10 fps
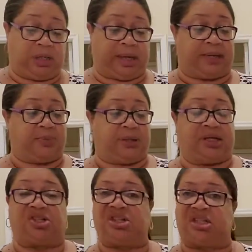And it really
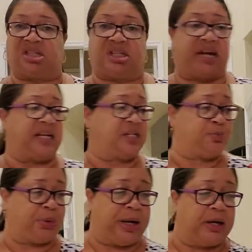is just a tiny
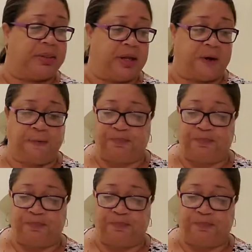spray on there.